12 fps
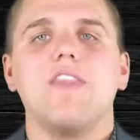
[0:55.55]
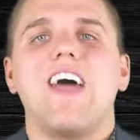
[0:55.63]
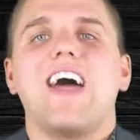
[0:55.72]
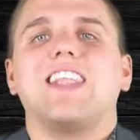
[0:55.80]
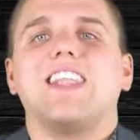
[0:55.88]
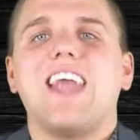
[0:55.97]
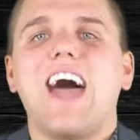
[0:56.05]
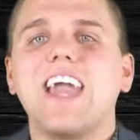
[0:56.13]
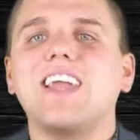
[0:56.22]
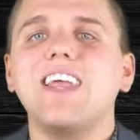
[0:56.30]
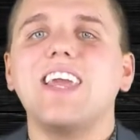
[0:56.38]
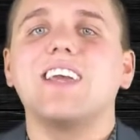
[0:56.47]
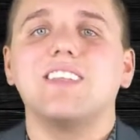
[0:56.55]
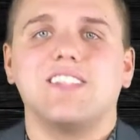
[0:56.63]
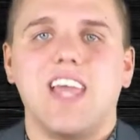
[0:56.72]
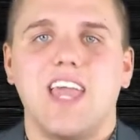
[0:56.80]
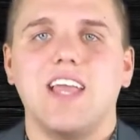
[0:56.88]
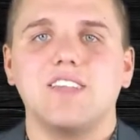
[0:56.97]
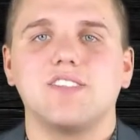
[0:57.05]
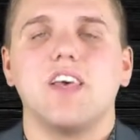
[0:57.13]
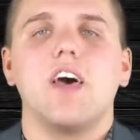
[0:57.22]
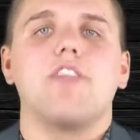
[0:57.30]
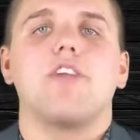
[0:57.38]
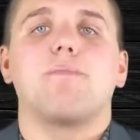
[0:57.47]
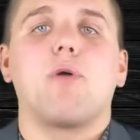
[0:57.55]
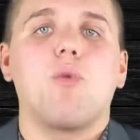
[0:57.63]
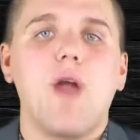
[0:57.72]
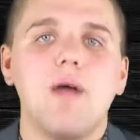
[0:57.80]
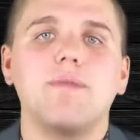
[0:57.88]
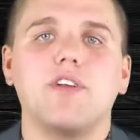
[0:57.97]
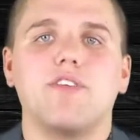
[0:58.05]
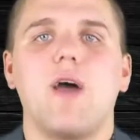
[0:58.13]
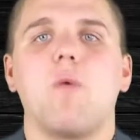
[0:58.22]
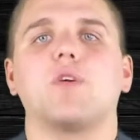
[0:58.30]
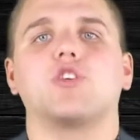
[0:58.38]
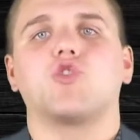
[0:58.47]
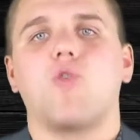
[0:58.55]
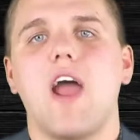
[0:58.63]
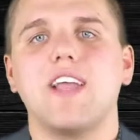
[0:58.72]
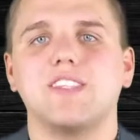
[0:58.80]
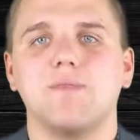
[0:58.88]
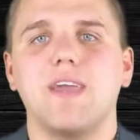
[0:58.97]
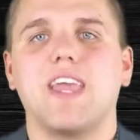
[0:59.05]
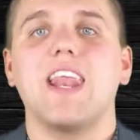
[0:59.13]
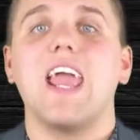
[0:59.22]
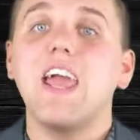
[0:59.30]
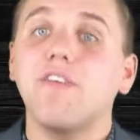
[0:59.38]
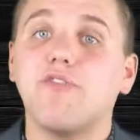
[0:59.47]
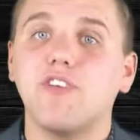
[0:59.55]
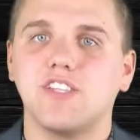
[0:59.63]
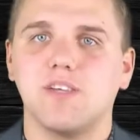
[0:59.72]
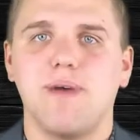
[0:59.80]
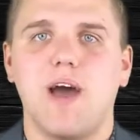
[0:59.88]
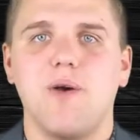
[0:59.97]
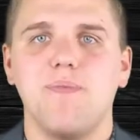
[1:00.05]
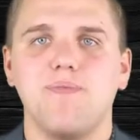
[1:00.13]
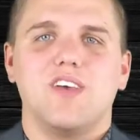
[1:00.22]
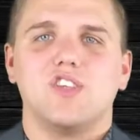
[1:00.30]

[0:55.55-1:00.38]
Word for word: that likely contains the parameter that we're trying to make an inference about.